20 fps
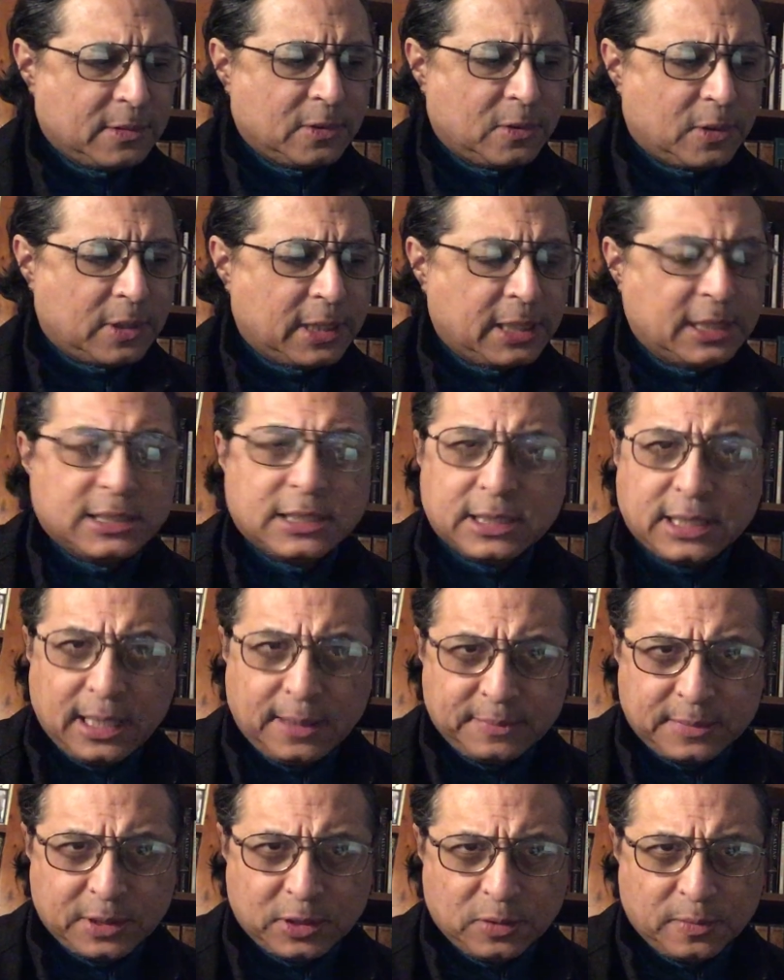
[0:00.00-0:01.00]
or at least
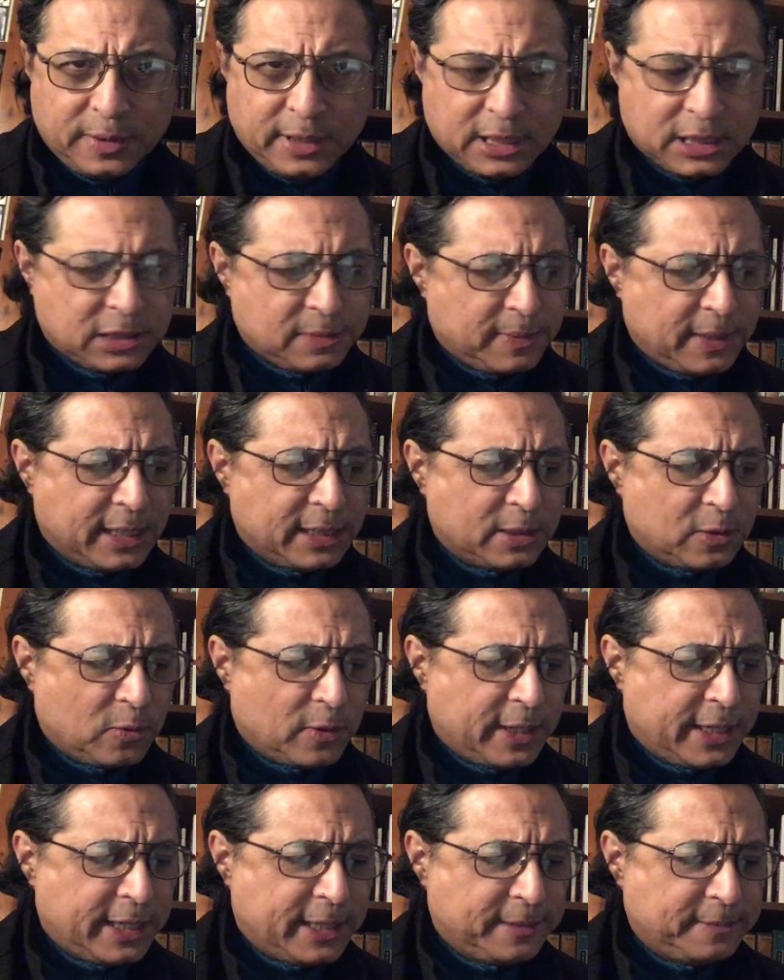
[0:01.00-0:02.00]
attempted to be explained
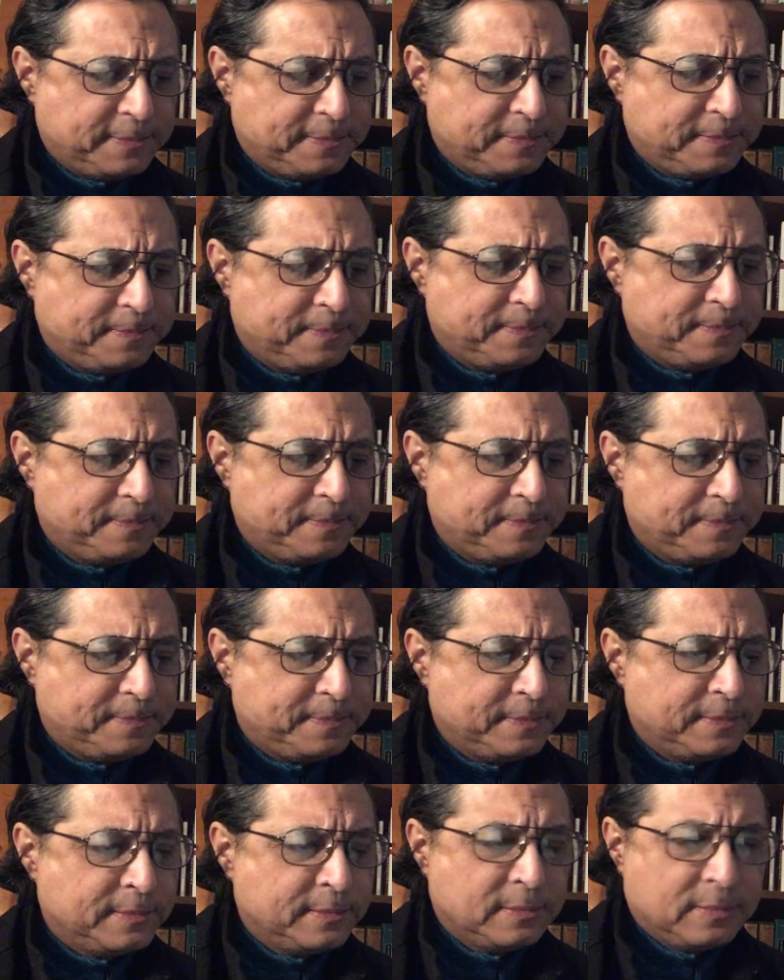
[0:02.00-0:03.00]
away.
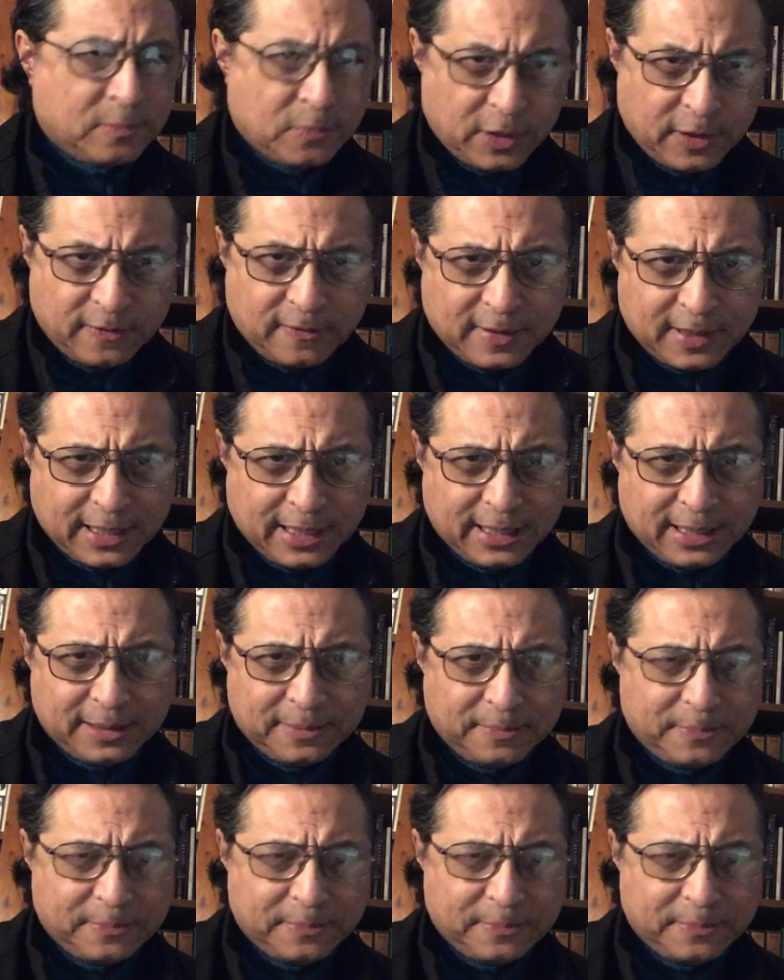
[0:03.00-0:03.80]
Briefly,